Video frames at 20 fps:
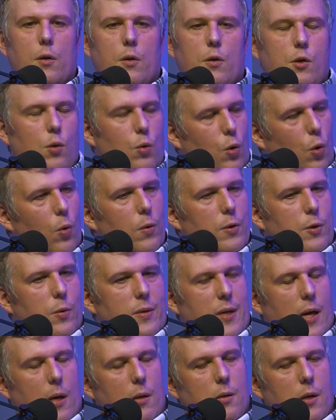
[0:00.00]
So cool. So it
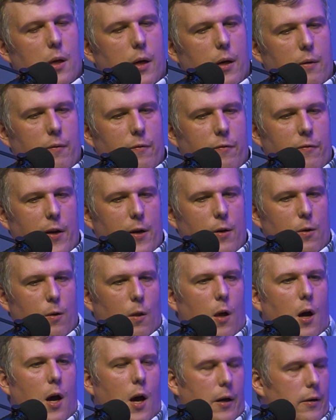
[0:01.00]
sounds like vendor
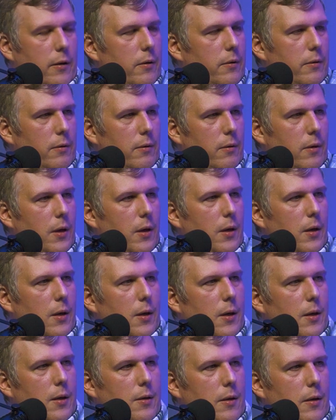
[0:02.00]
lock
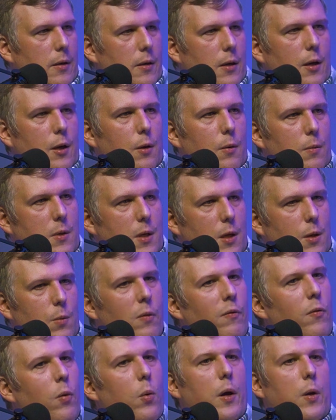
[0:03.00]
is a thing you tend to
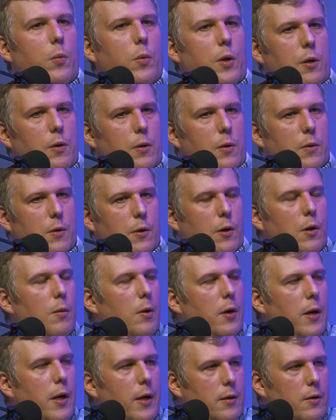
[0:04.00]
avoid when you use a
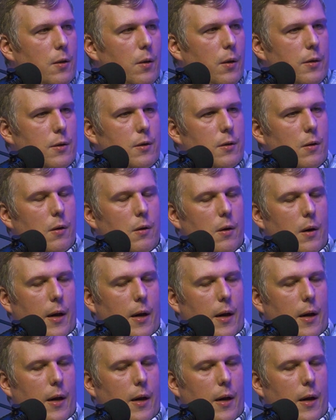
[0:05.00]
Kubernetes cluster.